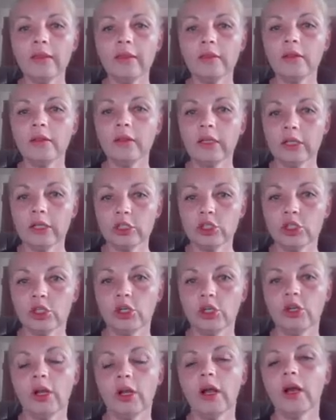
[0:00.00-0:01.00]
at the
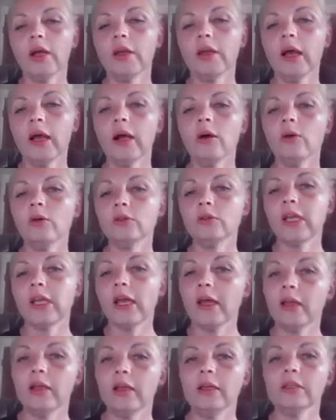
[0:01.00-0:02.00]
literature on how
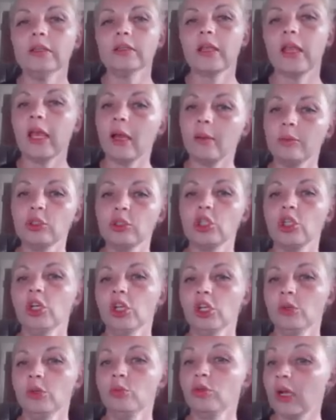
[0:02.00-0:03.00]
data is
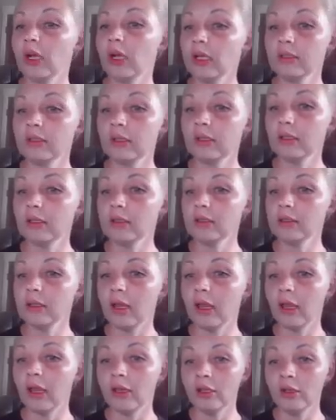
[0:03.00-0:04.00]
captured, processed,
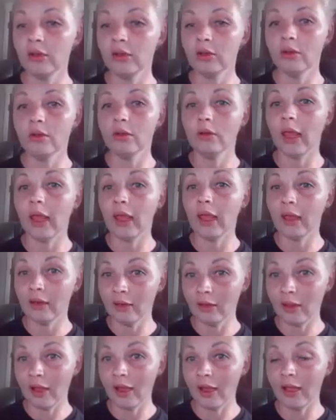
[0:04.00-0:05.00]
and
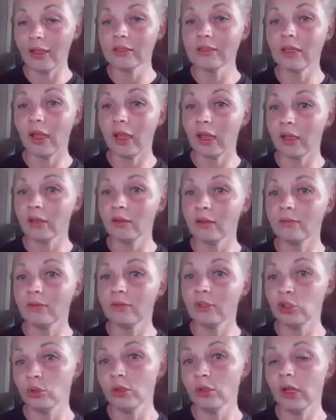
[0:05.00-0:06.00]
analyzed and
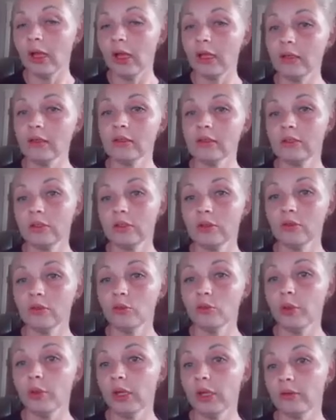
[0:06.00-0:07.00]
visualized
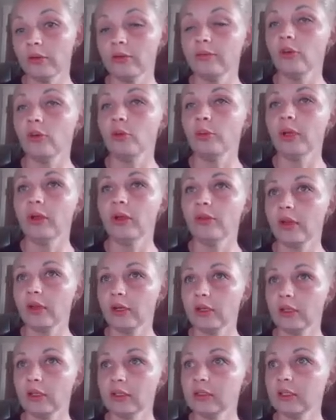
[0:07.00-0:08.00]
to better inform
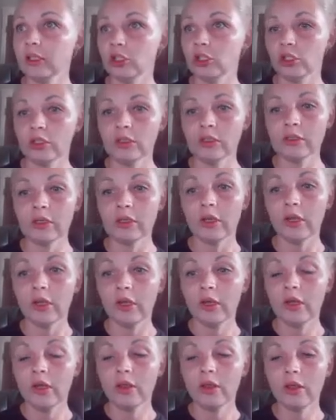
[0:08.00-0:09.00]
healthcare decisions,
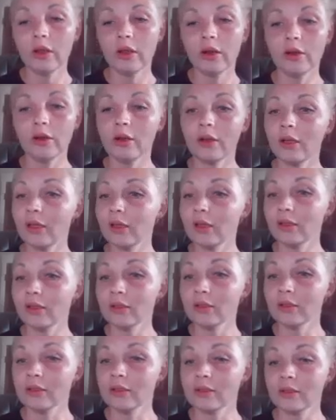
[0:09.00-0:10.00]
there
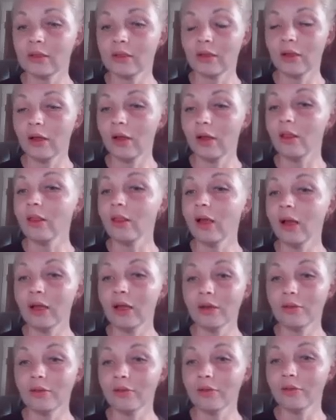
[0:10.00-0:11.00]
is a lot
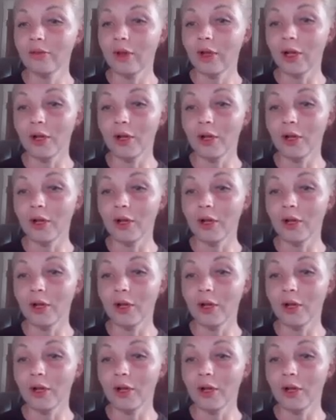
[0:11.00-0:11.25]
of